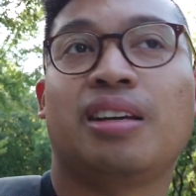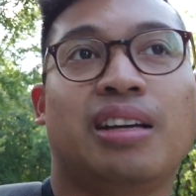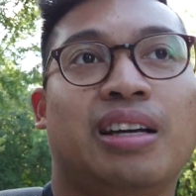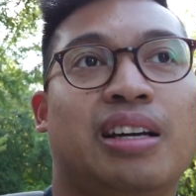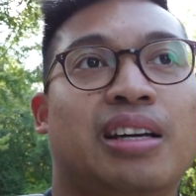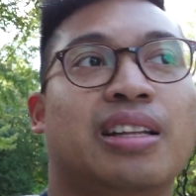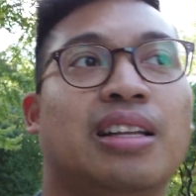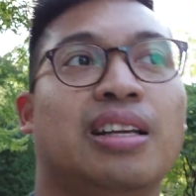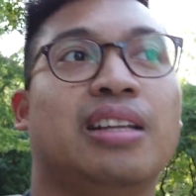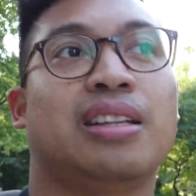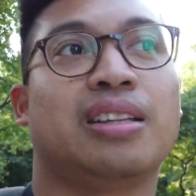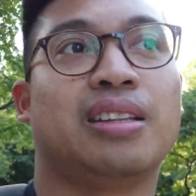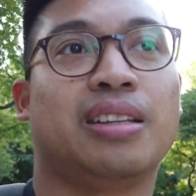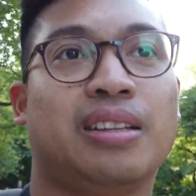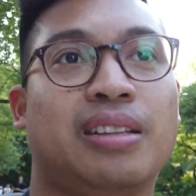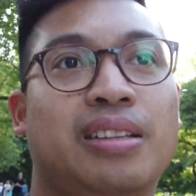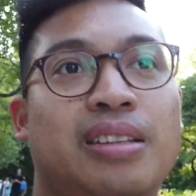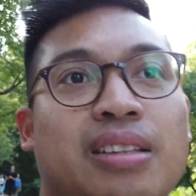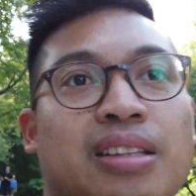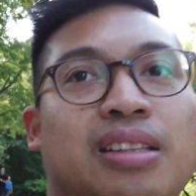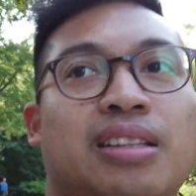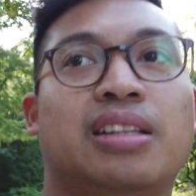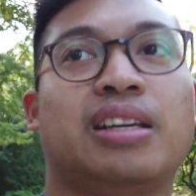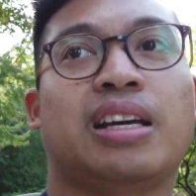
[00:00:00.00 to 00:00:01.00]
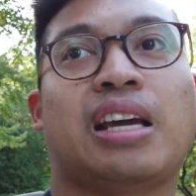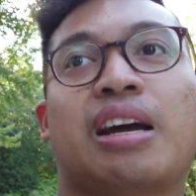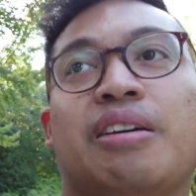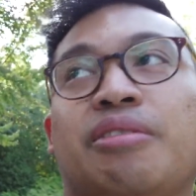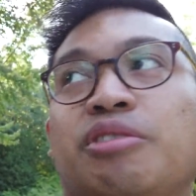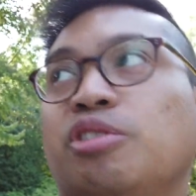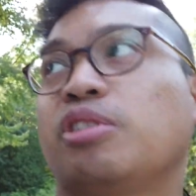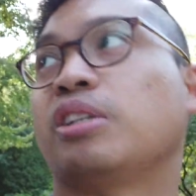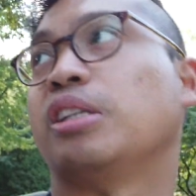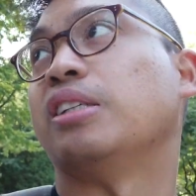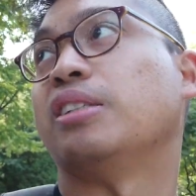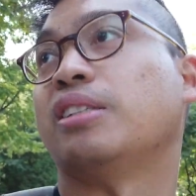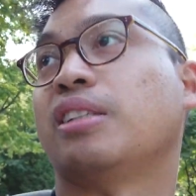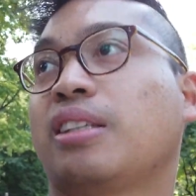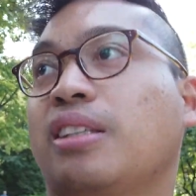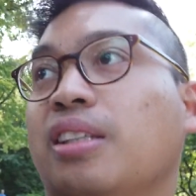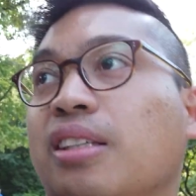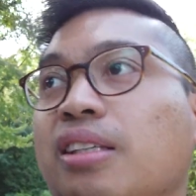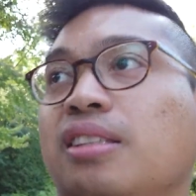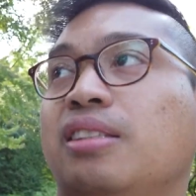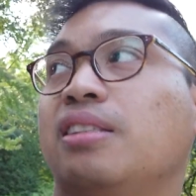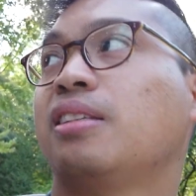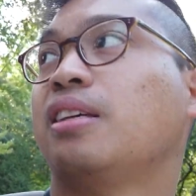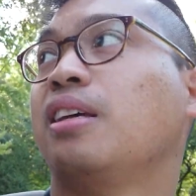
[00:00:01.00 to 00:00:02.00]
And then they have trails like
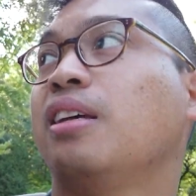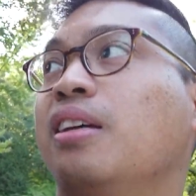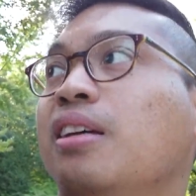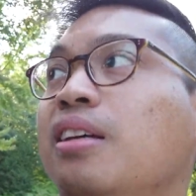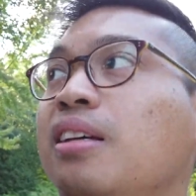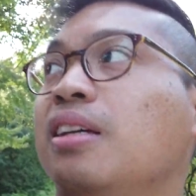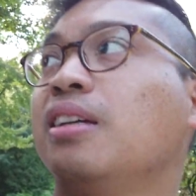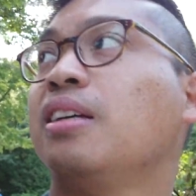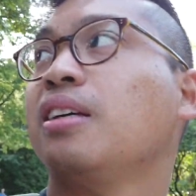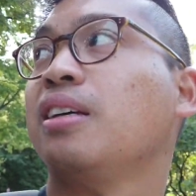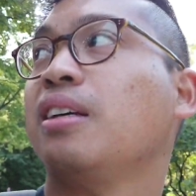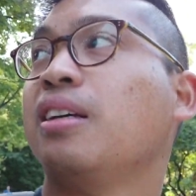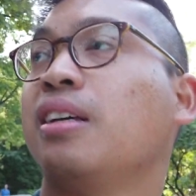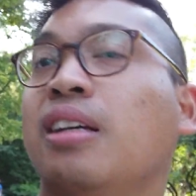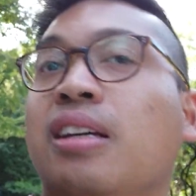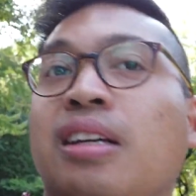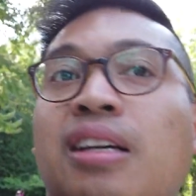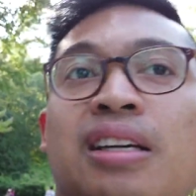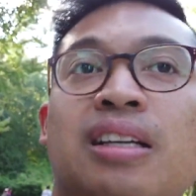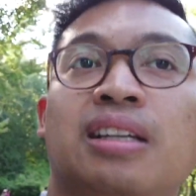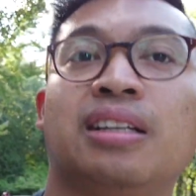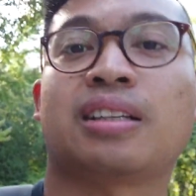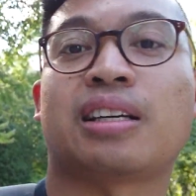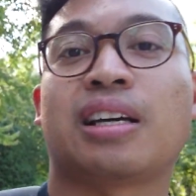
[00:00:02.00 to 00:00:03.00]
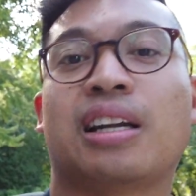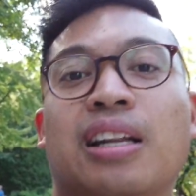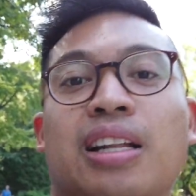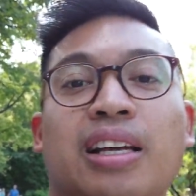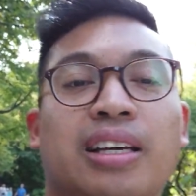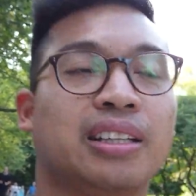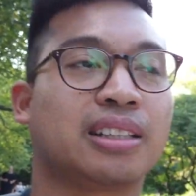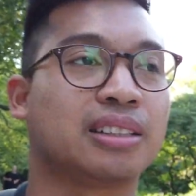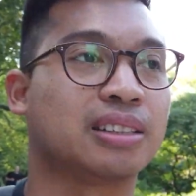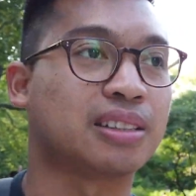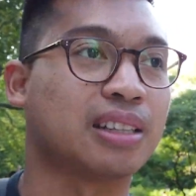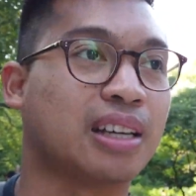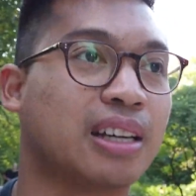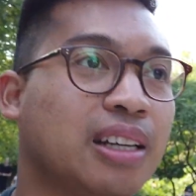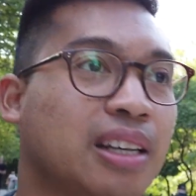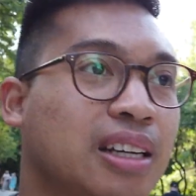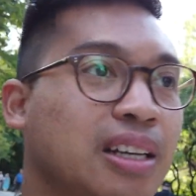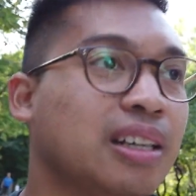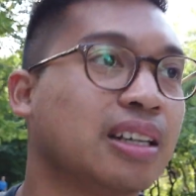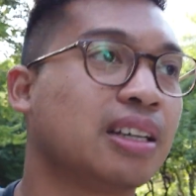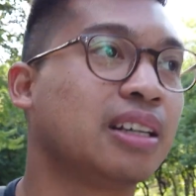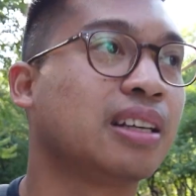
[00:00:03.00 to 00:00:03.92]
this. Oh, nice. Kind of like inside it.